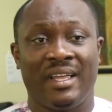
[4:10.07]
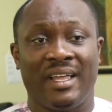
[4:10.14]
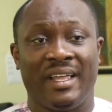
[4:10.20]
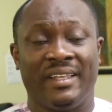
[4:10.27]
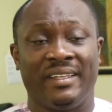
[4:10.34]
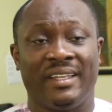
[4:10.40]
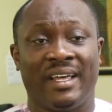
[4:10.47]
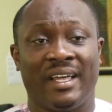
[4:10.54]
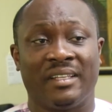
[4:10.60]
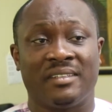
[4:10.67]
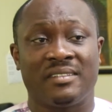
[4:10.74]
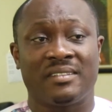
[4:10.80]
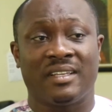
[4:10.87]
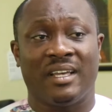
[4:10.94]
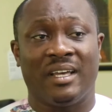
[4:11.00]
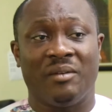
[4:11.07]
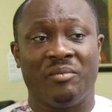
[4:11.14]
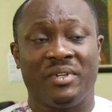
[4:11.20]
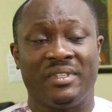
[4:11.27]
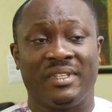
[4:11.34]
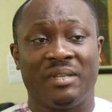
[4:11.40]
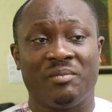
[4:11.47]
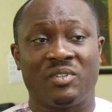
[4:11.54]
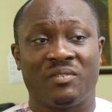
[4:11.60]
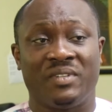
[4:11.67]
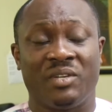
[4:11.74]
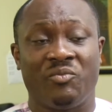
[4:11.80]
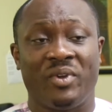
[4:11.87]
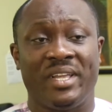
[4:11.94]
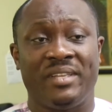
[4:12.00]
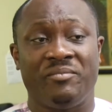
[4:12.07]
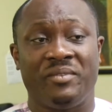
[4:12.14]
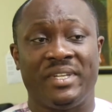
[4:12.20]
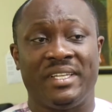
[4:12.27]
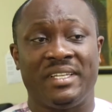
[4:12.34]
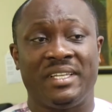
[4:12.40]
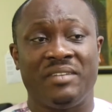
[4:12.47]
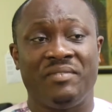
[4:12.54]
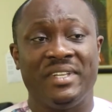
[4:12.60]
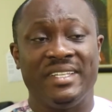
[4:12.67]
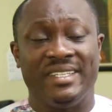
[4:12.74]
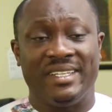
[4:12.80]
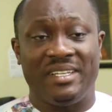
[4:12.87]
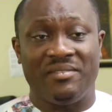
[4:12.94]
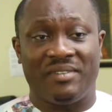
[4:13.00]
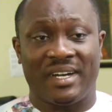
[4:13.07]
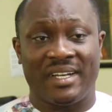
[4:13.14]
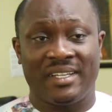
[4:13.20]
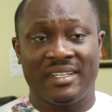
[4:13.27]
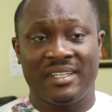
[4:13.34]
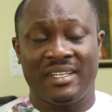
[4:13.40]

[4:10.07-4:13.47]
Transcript: and that um, in terms of the way we even deliver